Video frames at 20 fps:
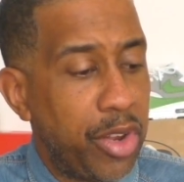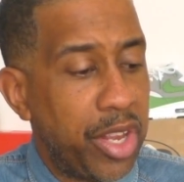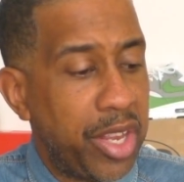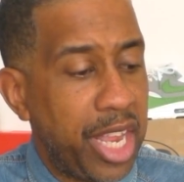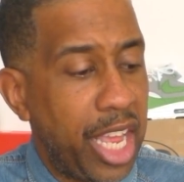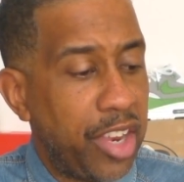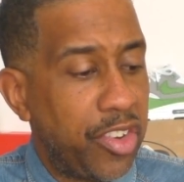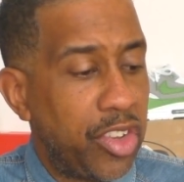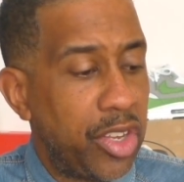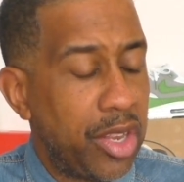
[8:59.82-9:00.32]

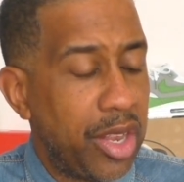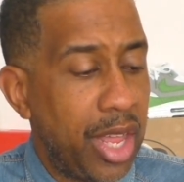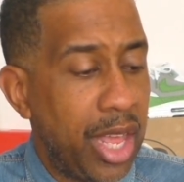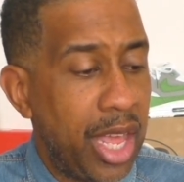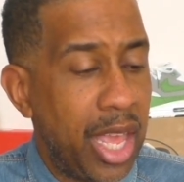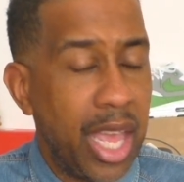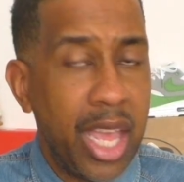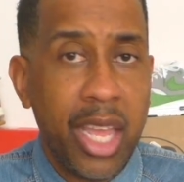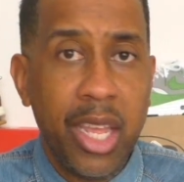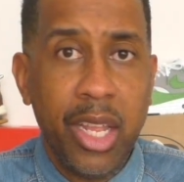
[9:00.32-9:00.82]
sections
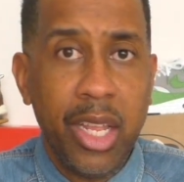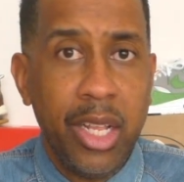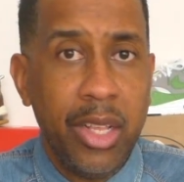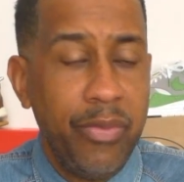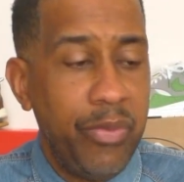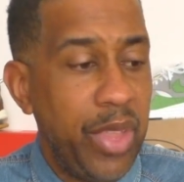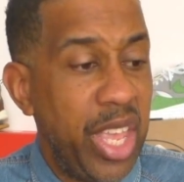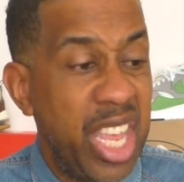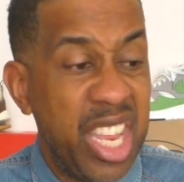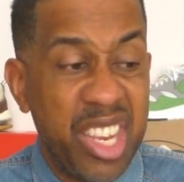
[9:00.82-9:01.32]
here
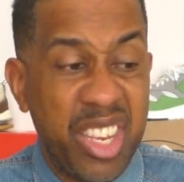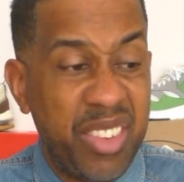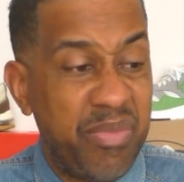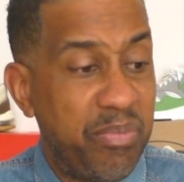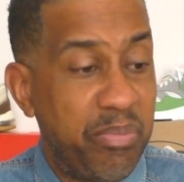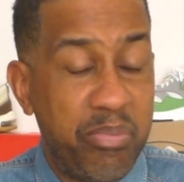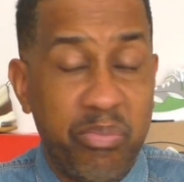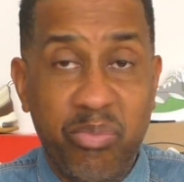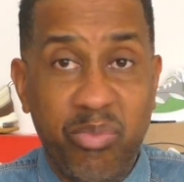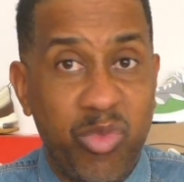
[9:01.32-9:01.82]
is
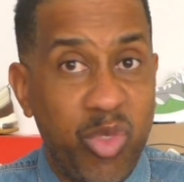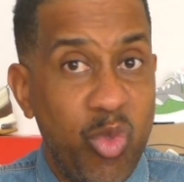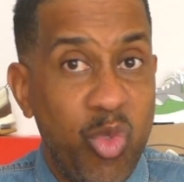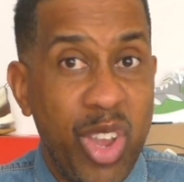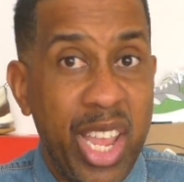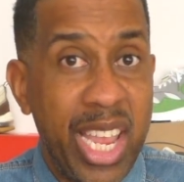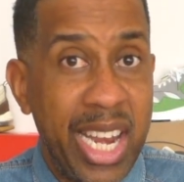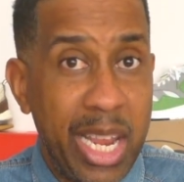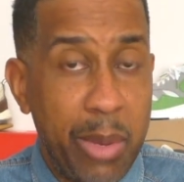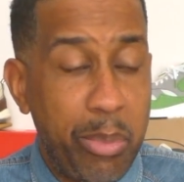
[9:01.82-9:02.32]

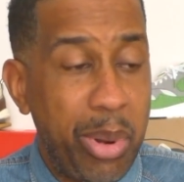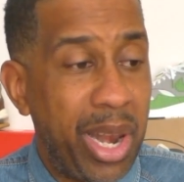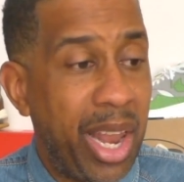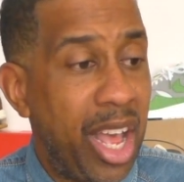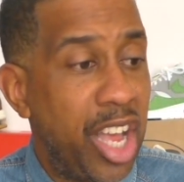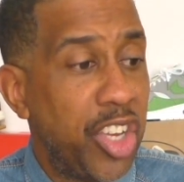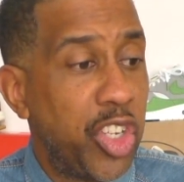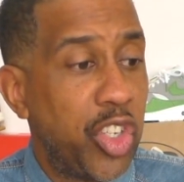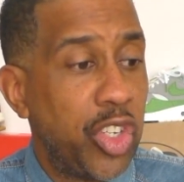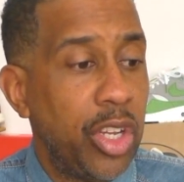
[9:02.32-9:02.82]
really
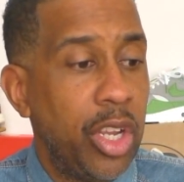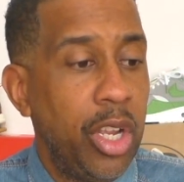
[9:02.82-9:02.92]
plush.